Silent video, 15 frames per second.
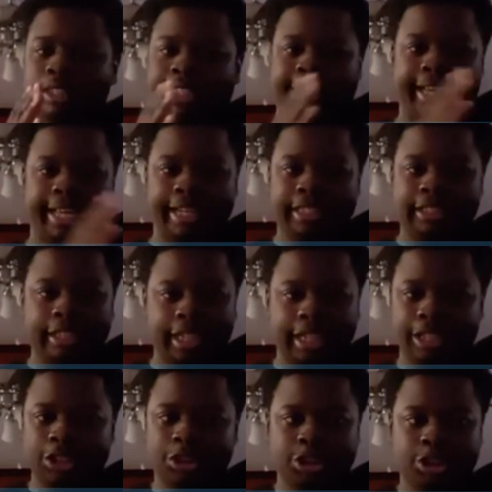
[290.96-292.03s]
The edits that I
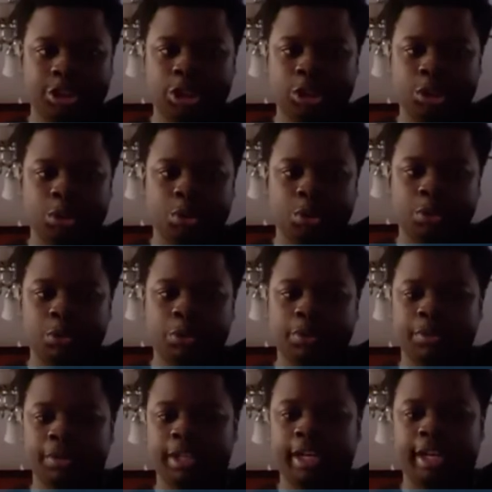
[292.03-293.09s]
used to
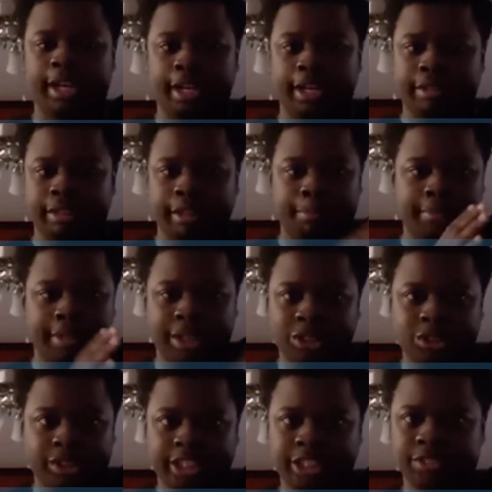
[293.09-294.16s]
do, the
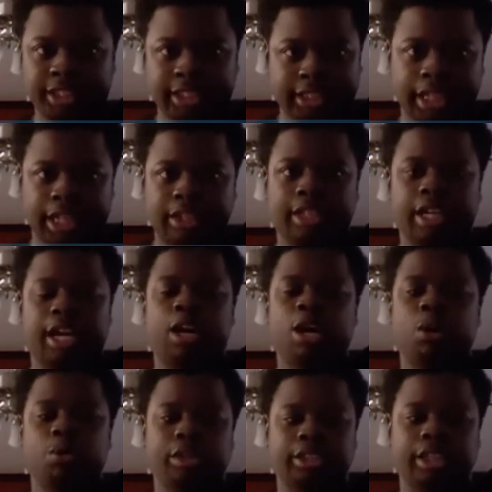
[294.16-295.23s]
Meryl Twins freestyle that I
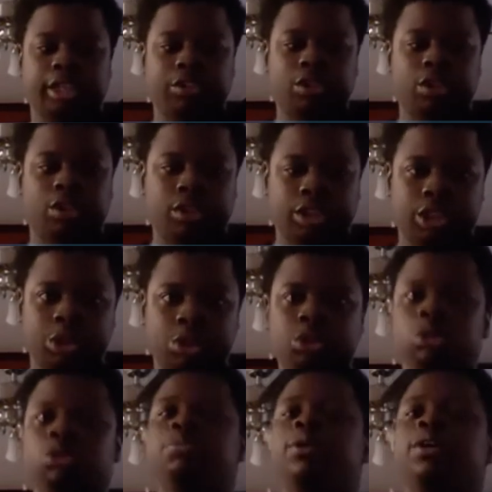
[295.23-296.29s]
always upload on
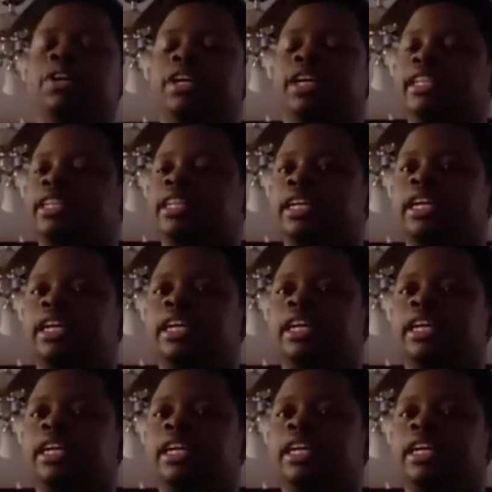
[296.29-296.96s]
YouTube on,